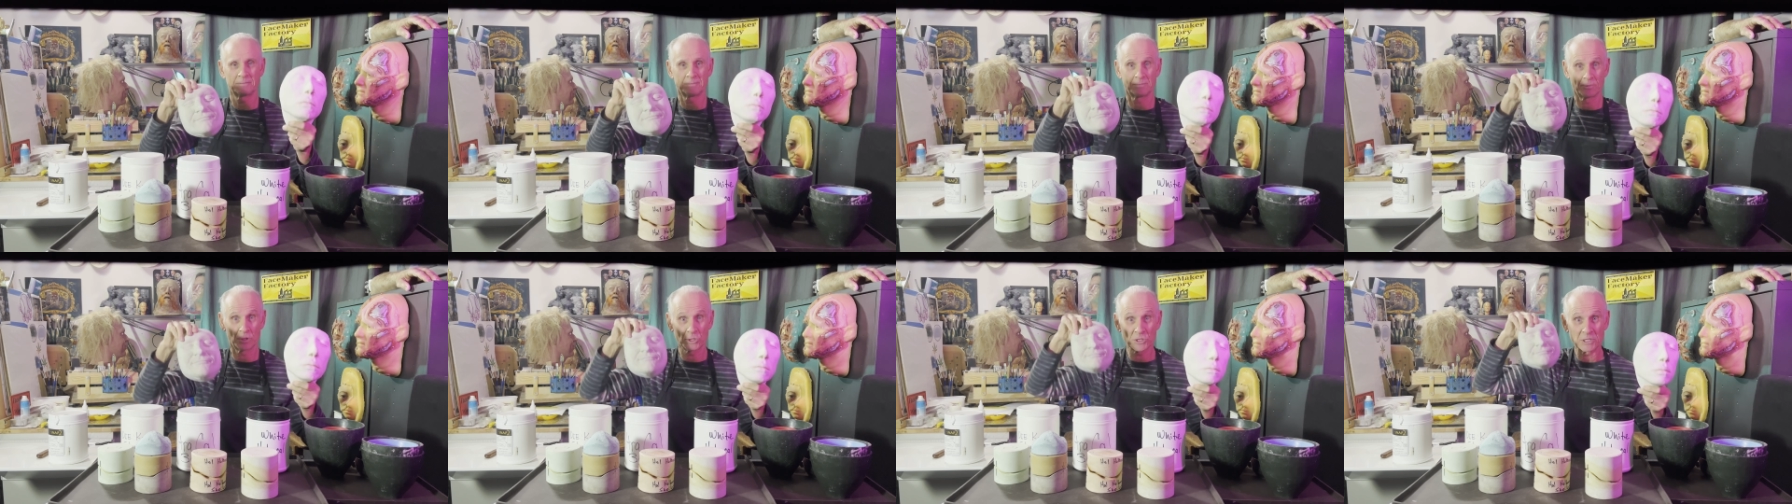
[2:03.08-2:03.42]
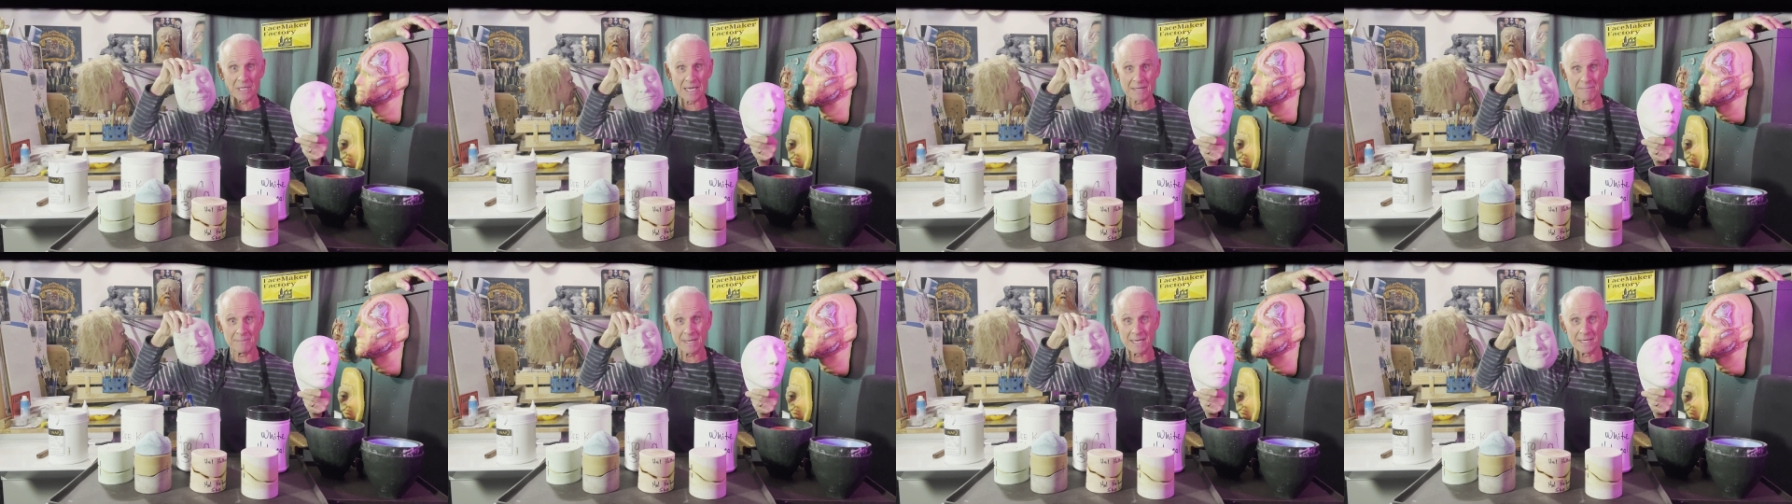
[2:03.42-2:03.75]
looks
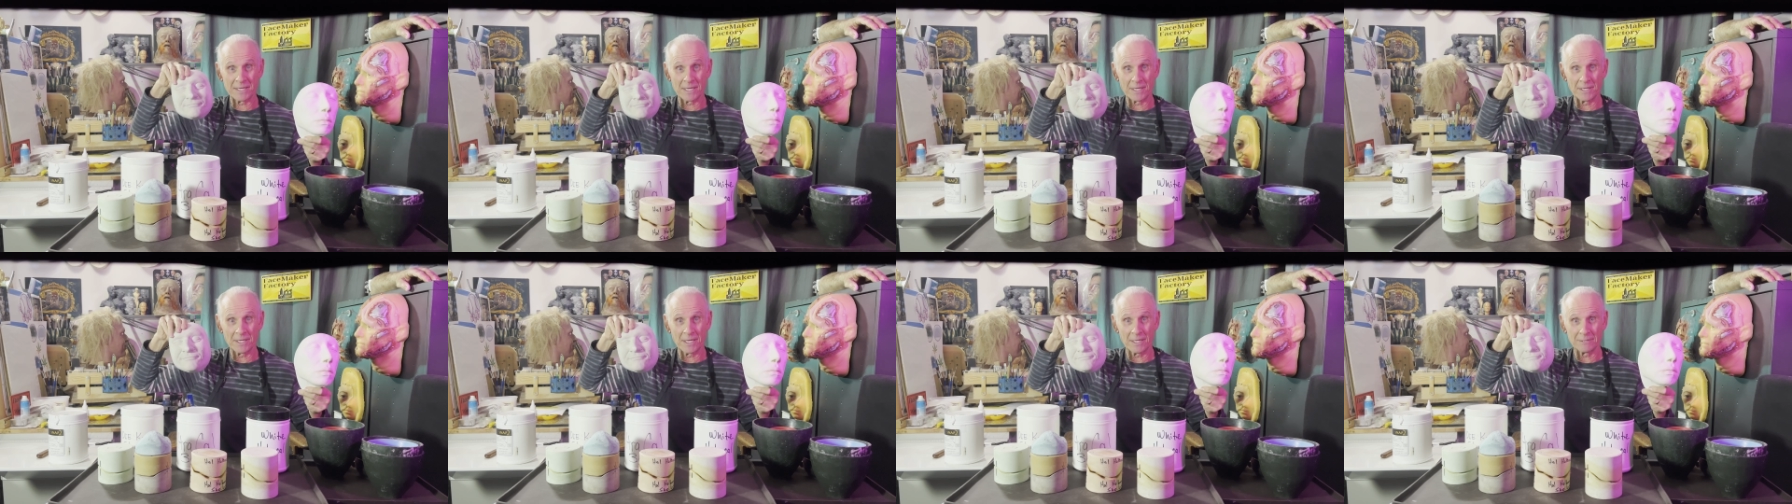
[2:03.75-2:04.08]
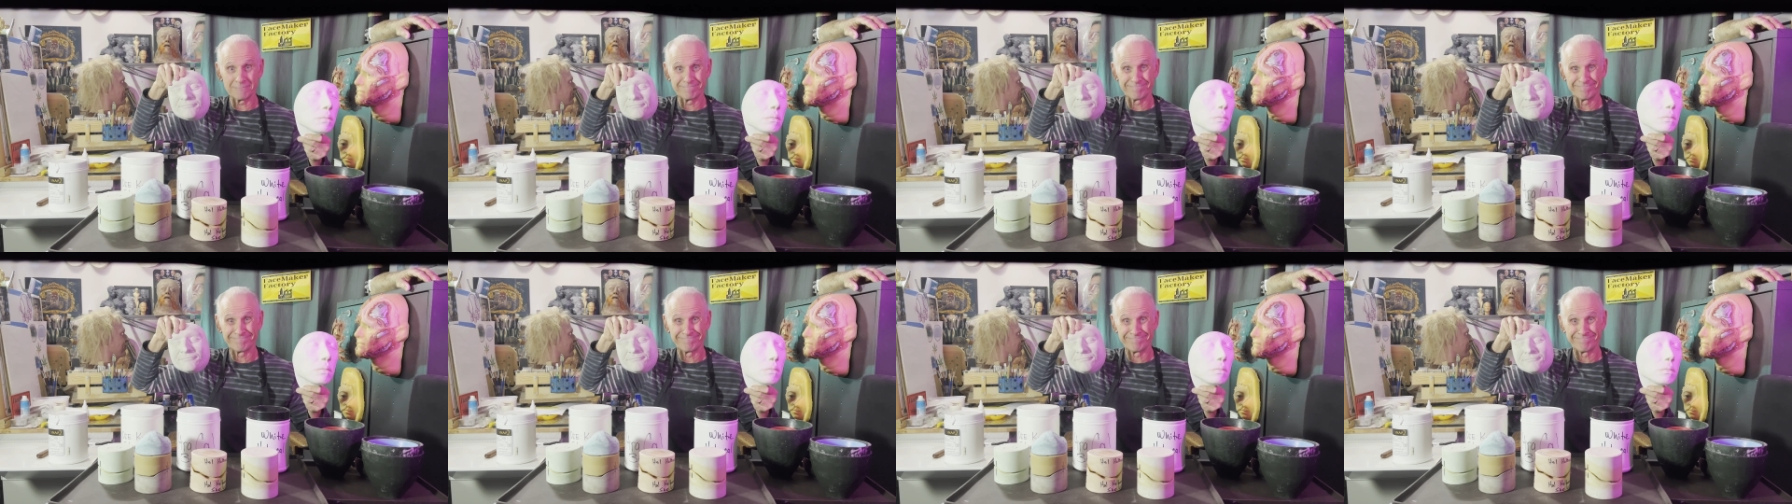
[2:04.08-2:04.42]
like me, doesn't it?
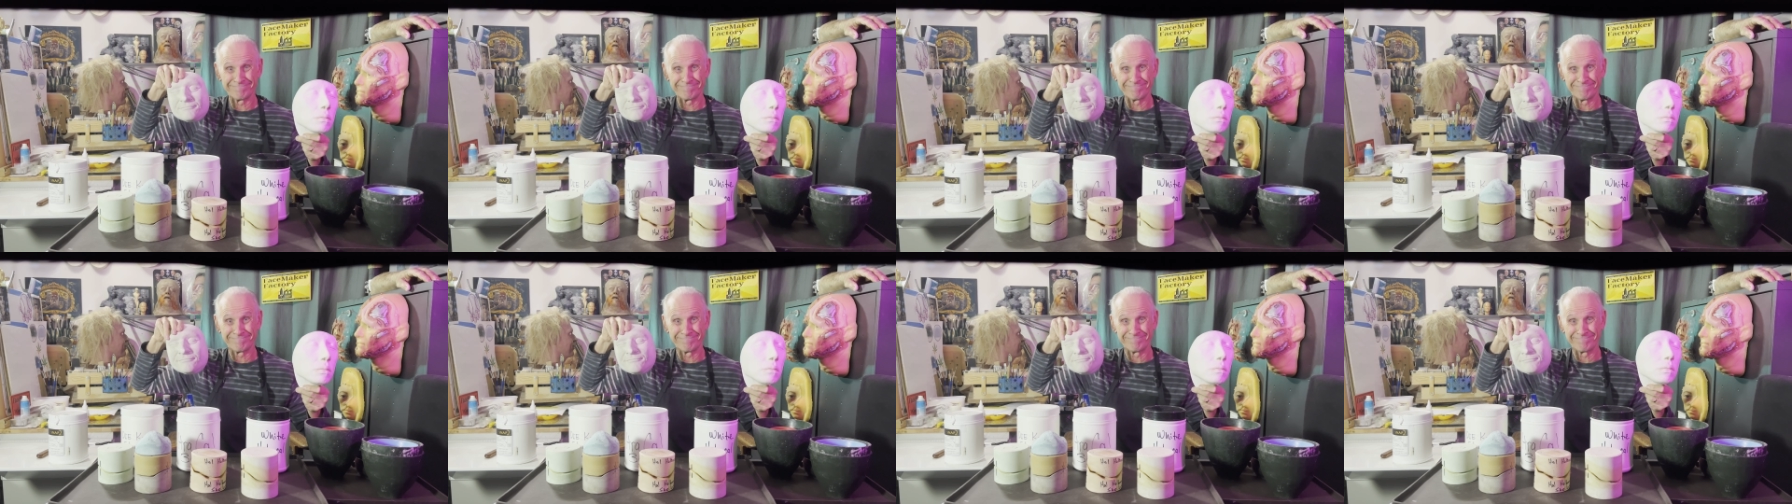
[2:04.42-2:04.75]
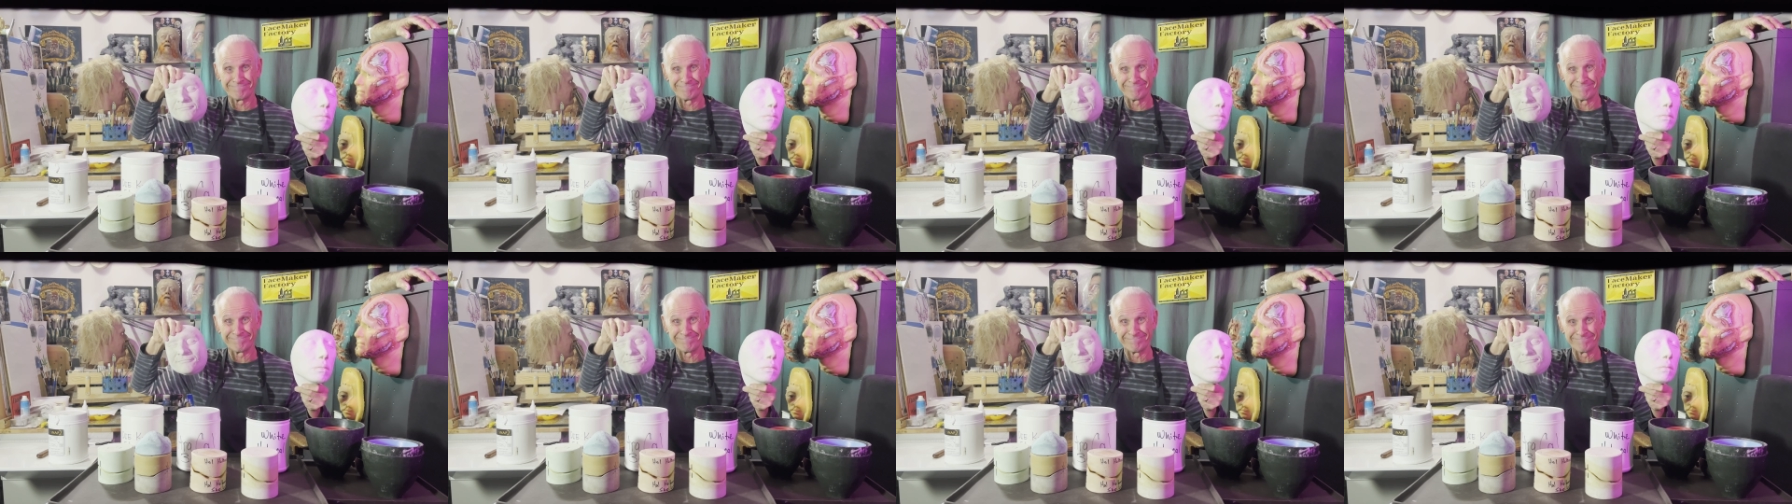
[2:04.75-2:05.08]

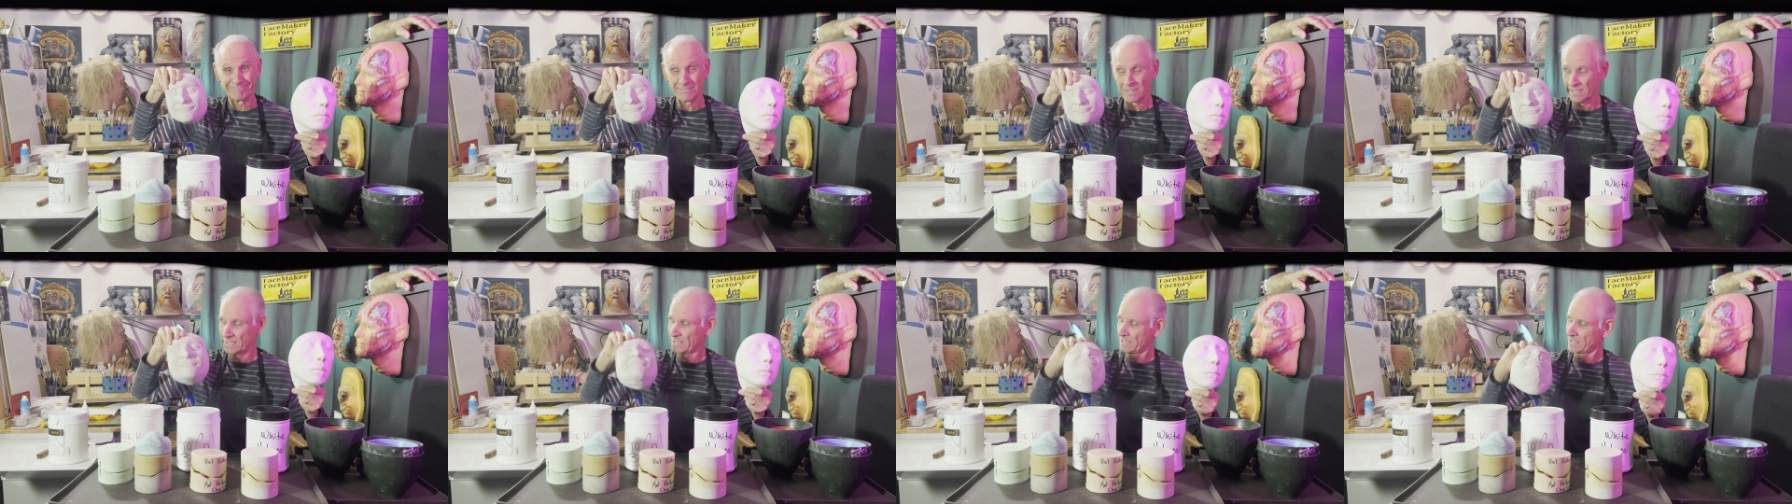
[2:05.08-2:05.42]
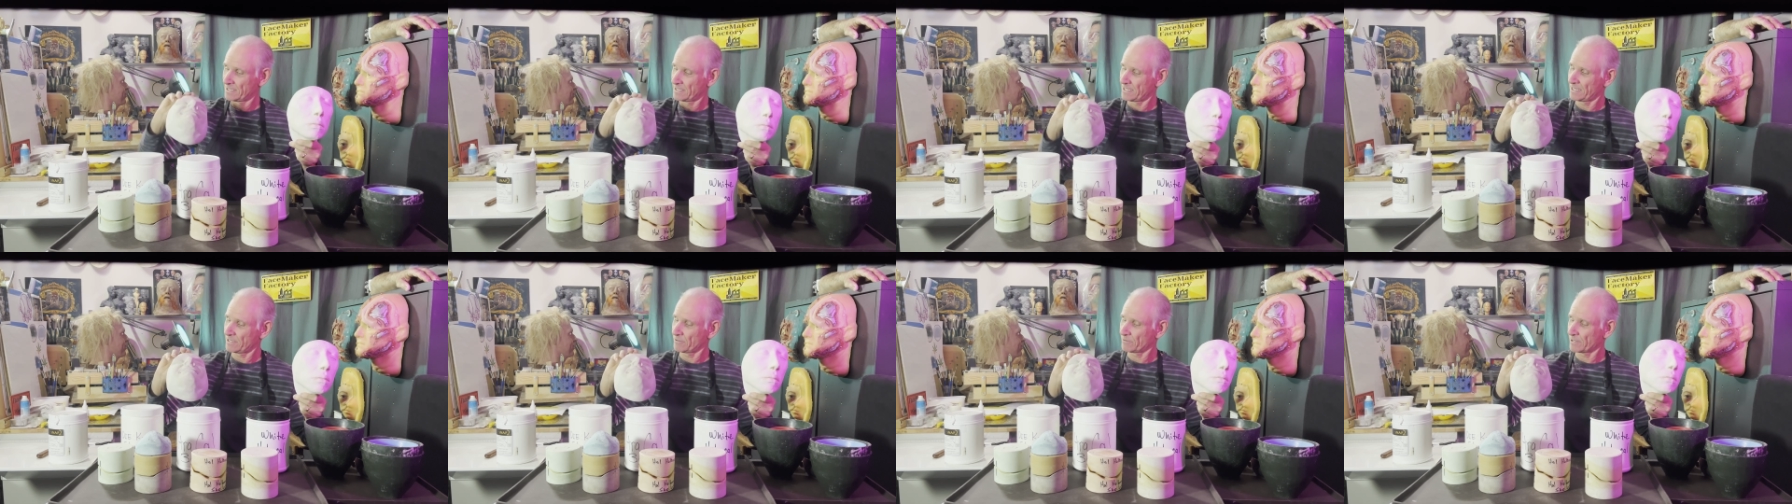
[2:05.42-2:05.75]

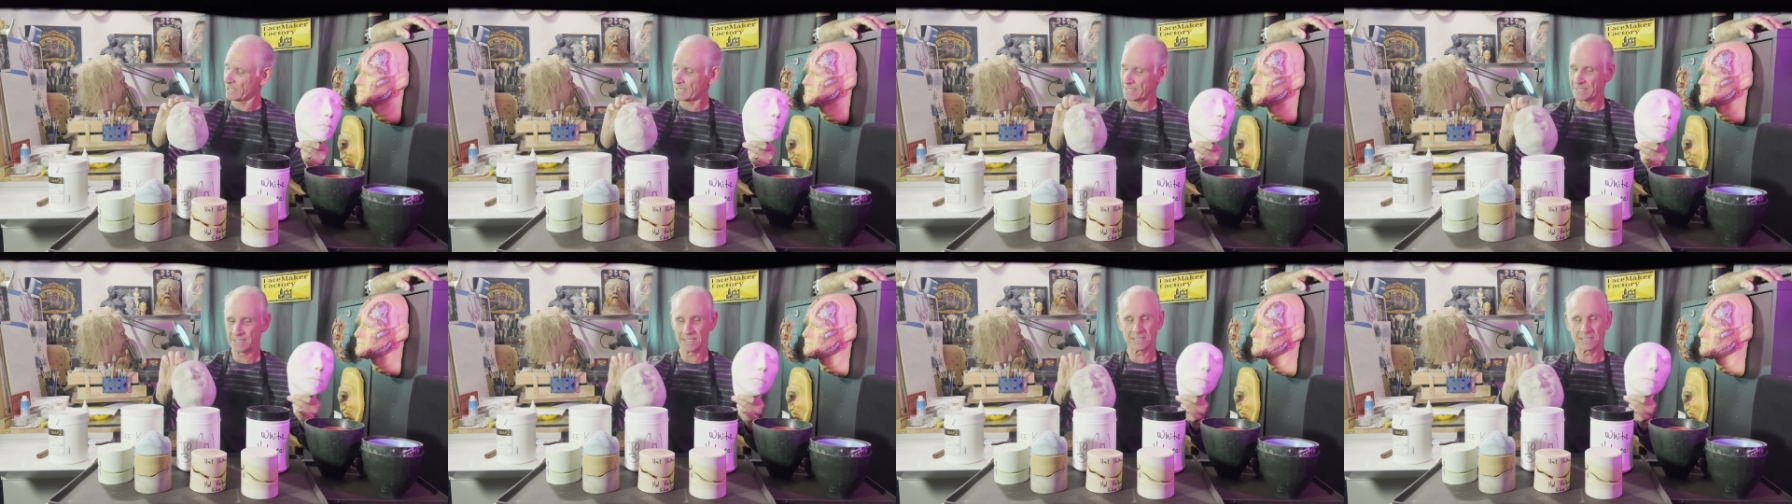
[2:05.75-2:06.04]
Anyway,